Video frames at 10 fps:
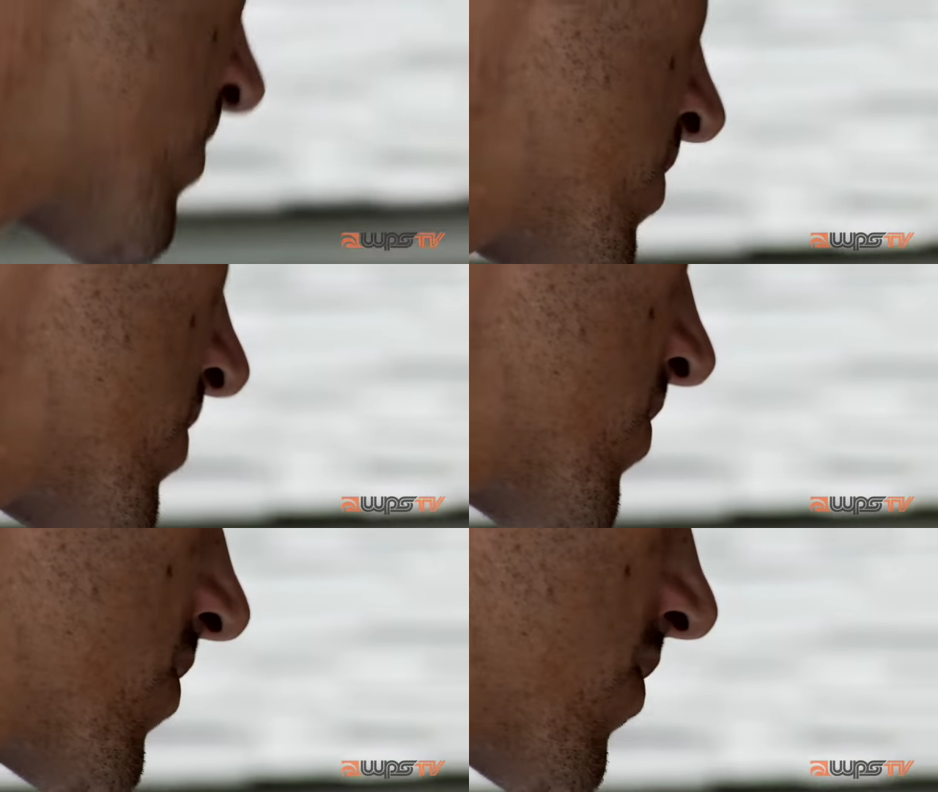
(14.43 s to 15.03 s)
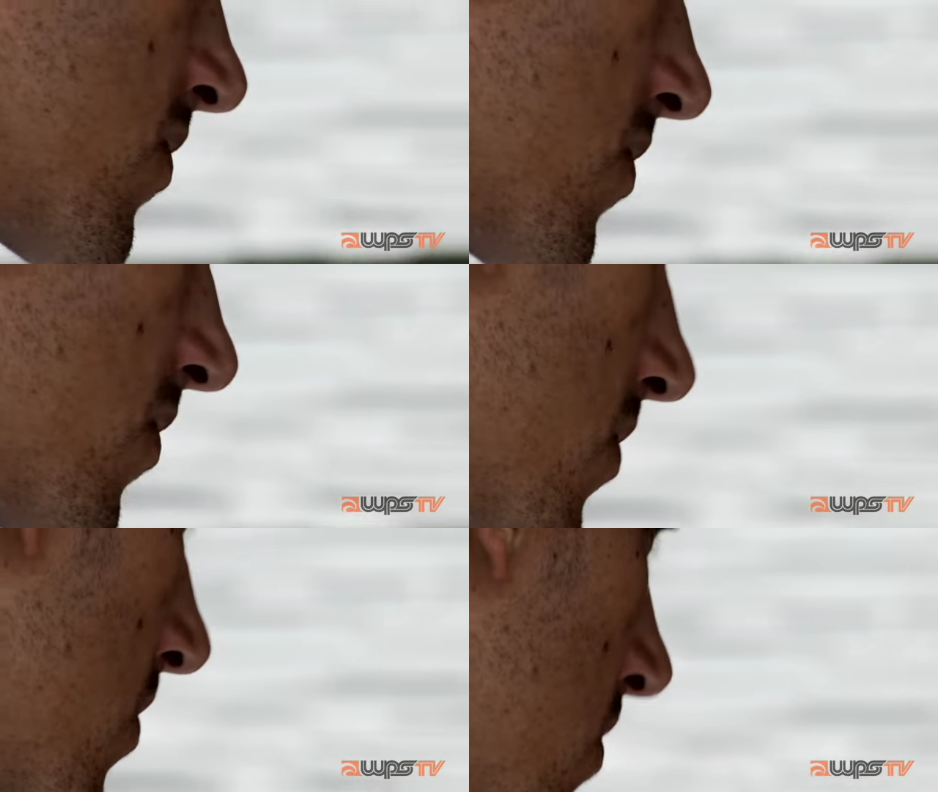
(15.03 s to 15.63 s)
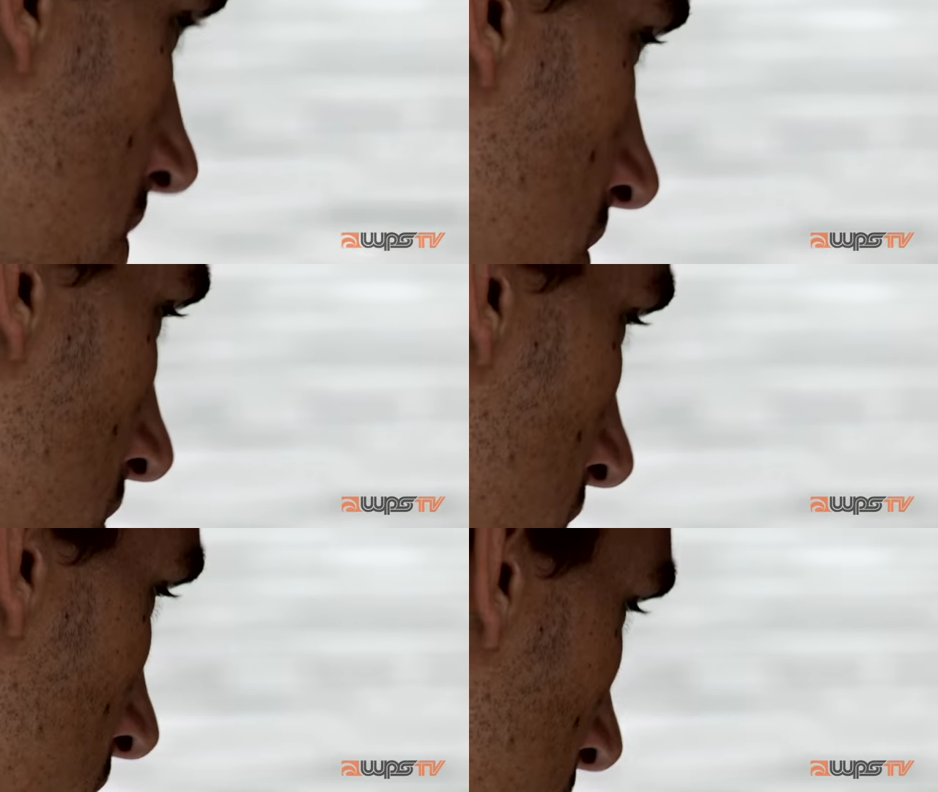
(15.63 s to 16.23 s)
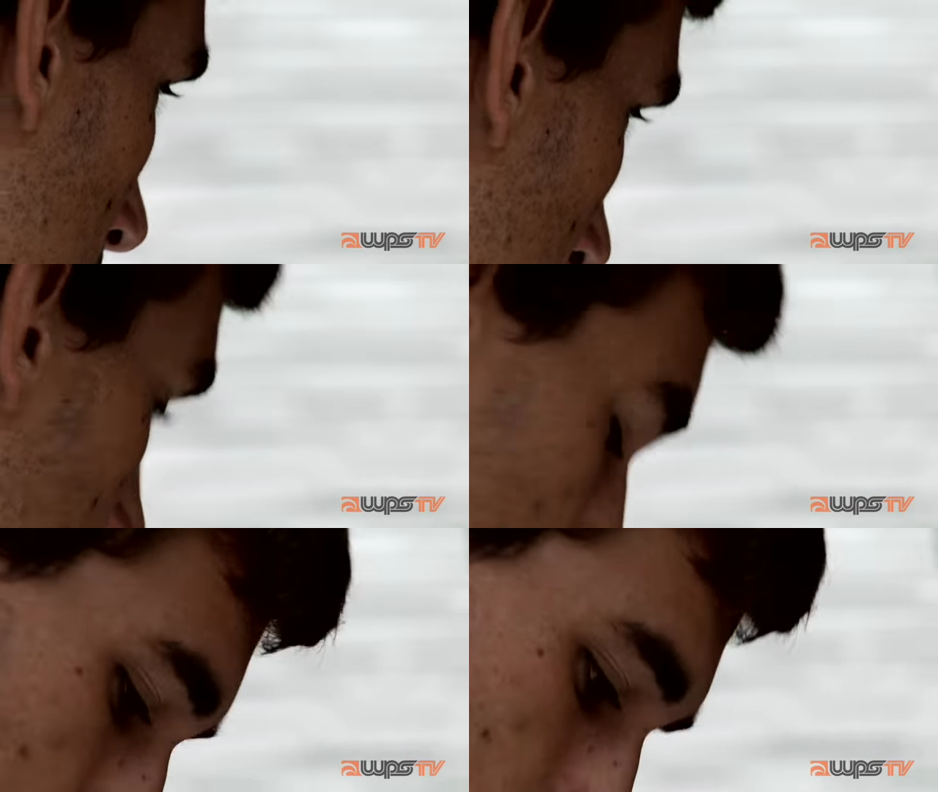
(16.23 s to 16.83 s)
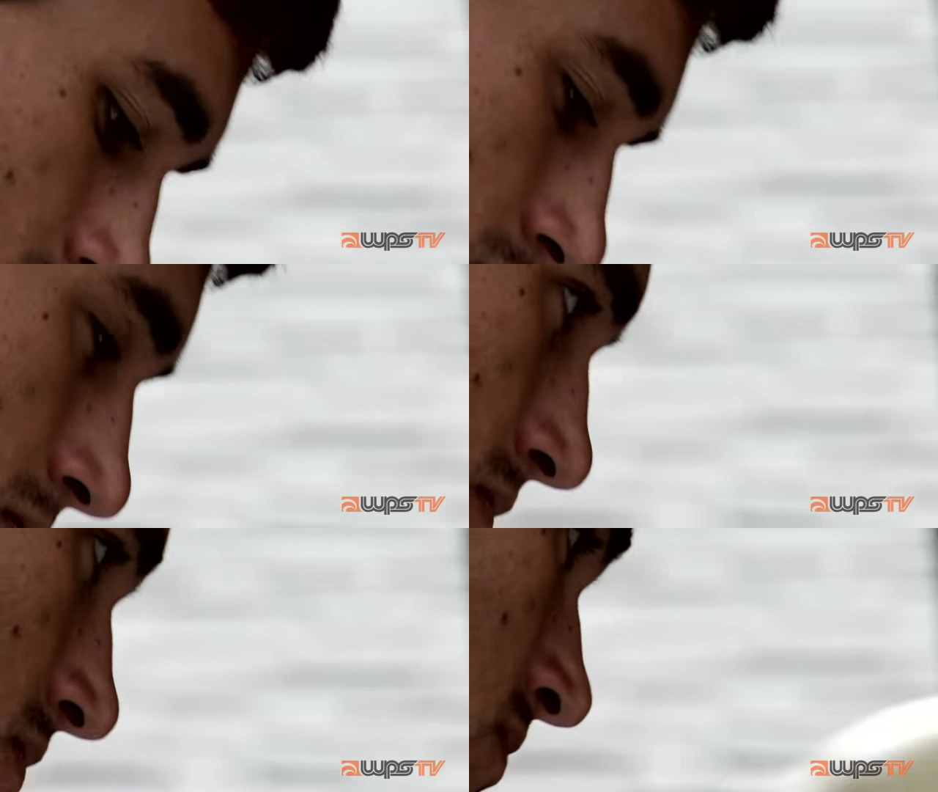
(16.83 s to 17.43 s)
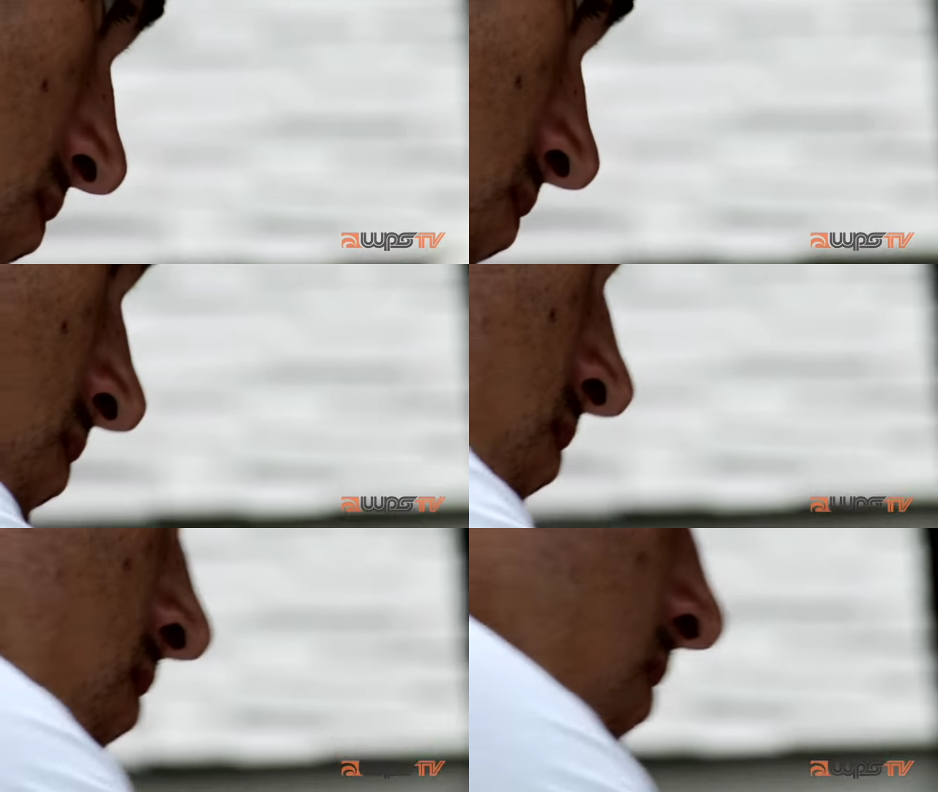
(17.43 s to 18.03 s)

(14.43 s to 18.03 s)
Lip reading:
(no speaker visible)